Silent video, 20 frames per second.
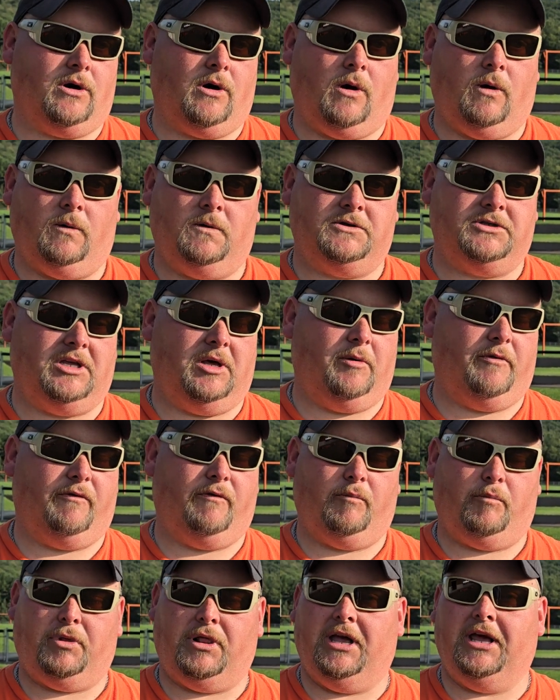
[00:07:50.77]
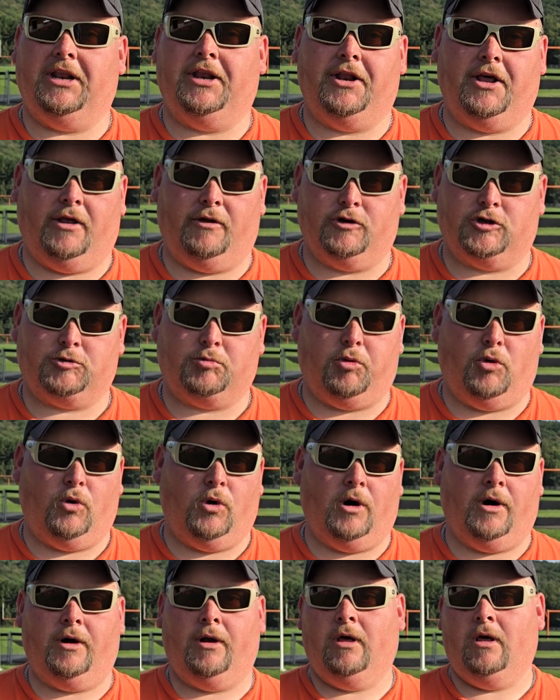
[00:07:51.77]
college that played another
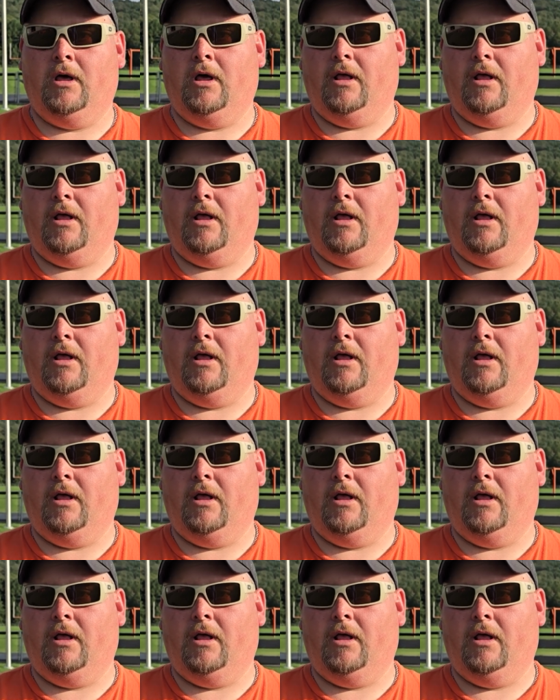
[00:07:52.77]
sport